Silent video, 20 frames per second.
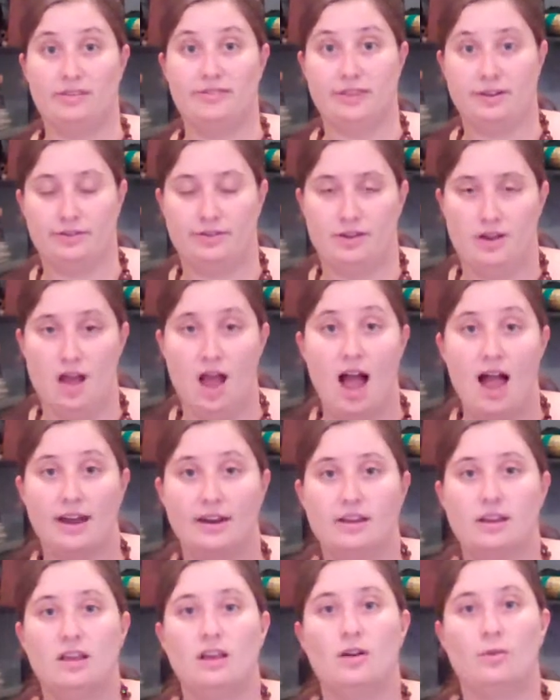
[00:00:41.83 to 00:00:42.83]
of it or not,
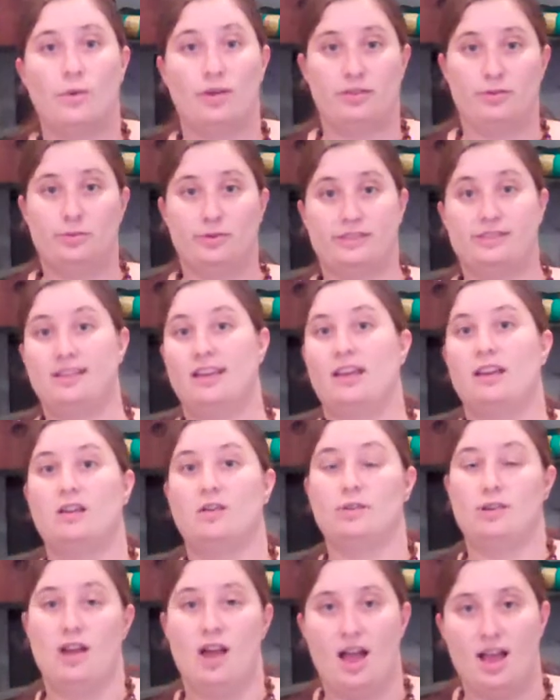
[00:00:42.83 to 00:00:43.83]
whether we're singing
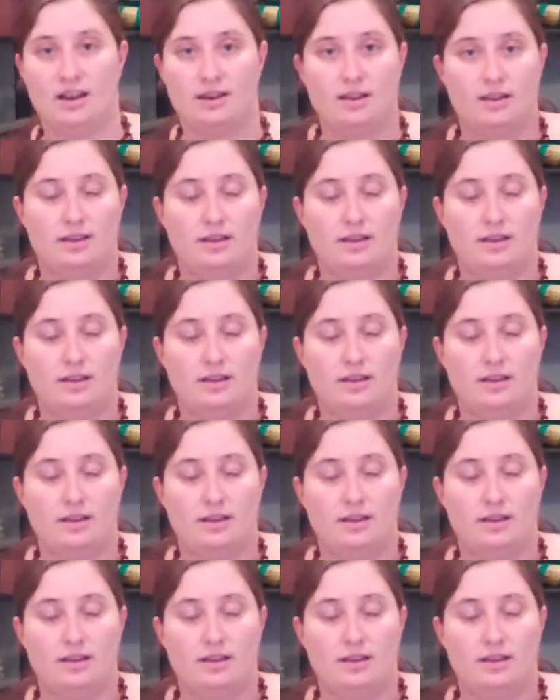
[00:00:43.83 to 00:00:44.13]
or not.